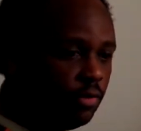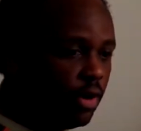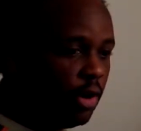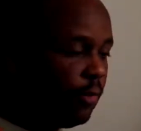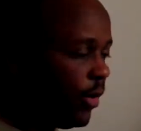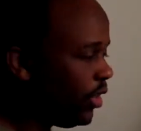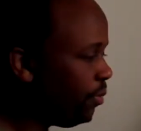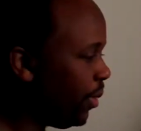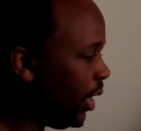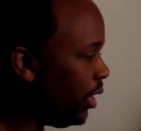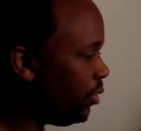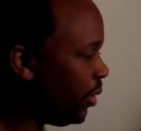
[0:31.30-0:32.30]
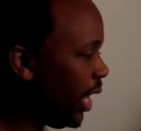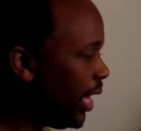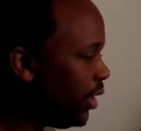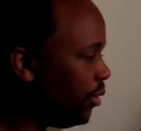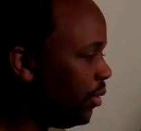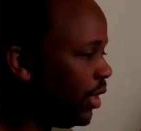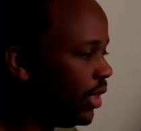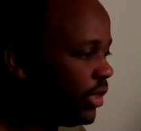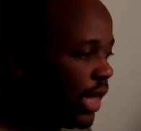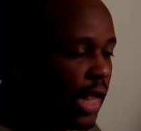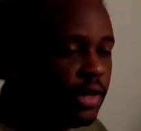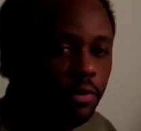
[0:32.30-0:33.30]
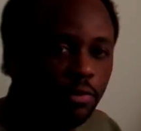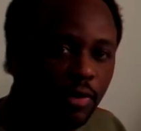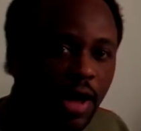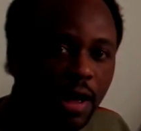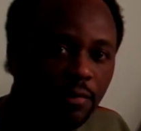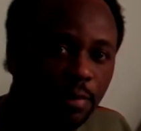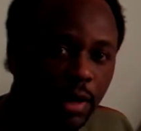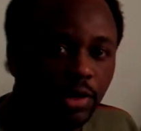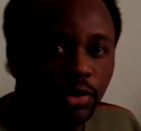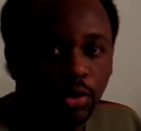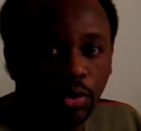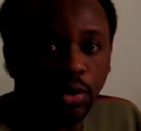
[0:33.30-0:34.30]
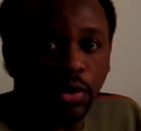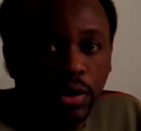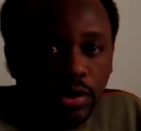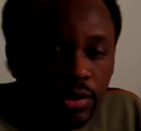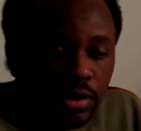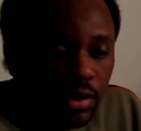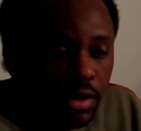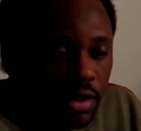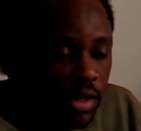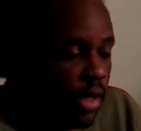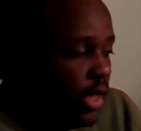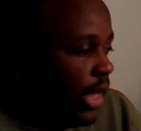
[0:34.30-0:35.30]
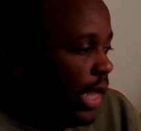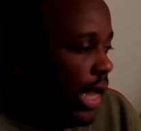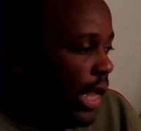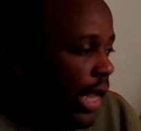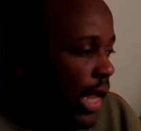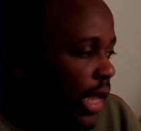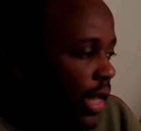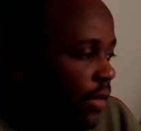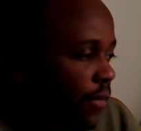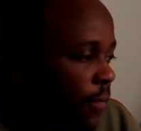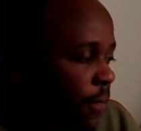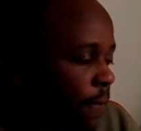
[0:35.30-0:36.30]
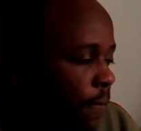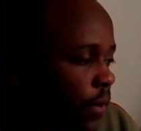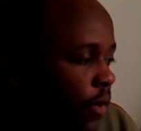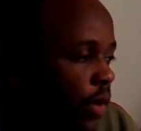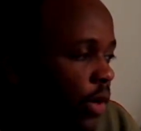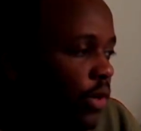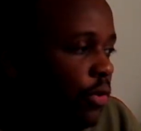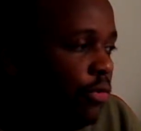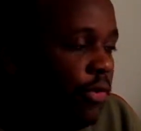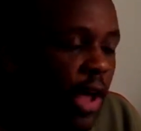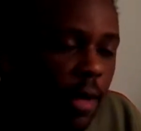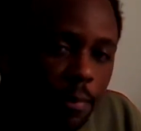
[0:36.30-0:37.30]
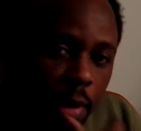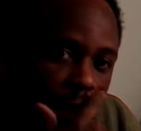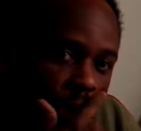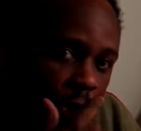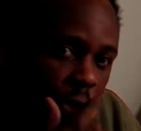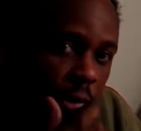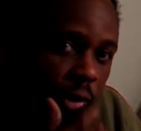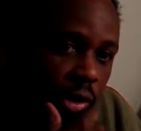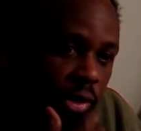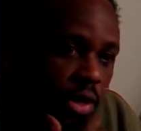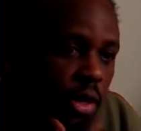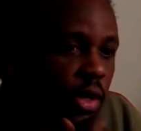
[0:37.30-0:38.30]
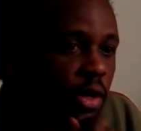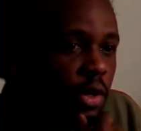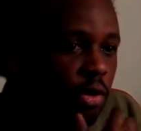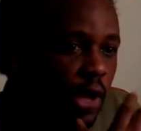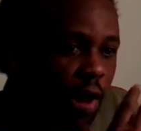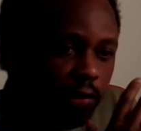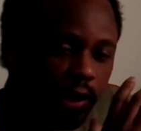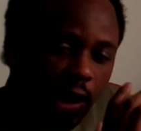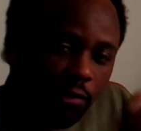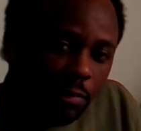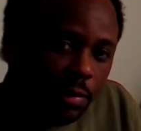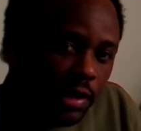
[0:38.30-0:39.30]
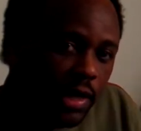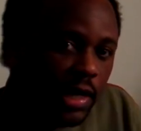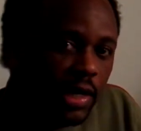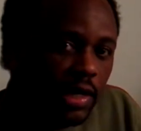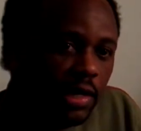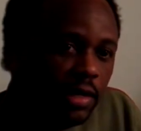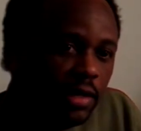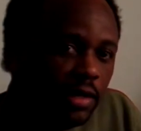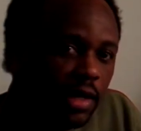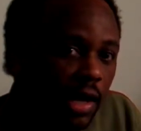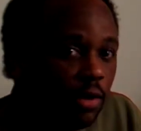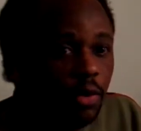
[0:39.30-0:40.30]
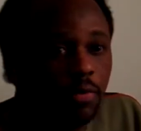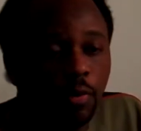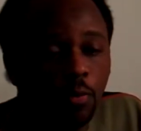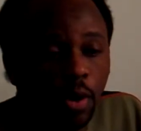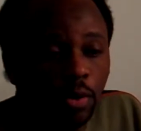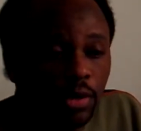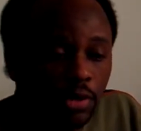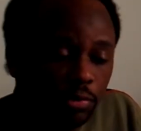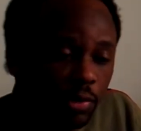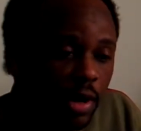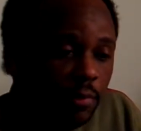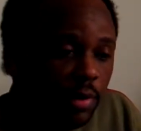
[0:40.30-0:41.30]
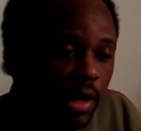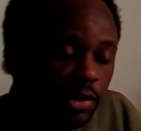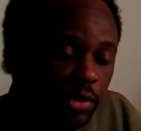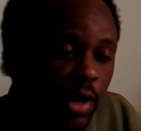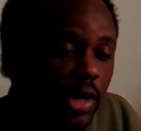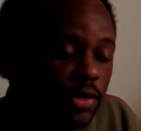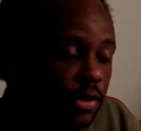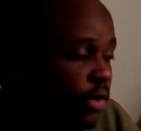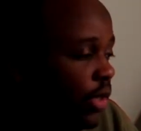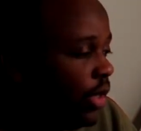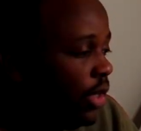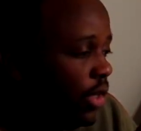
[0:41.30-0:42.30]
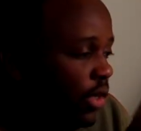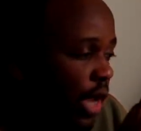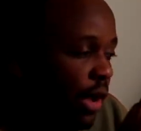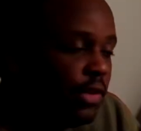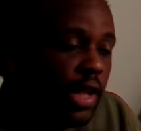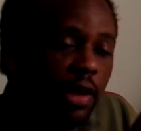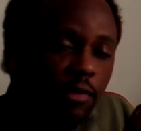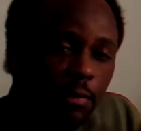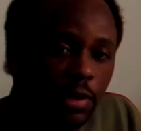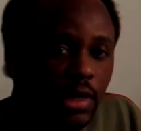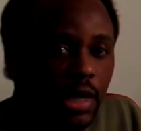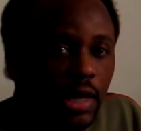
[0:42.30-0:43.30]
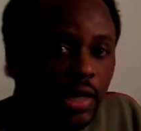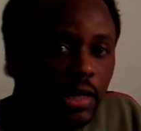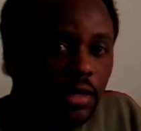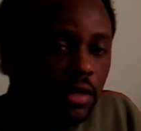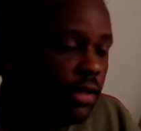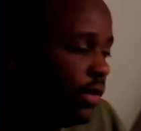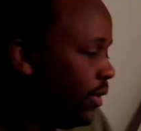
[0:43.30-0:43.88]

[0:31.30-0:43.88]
What I do is I do 5-page stories, and in order to do 5-page stories you have to have a beginning. I don't know if I'm wording this right, but I'll try to. You have to have a beginning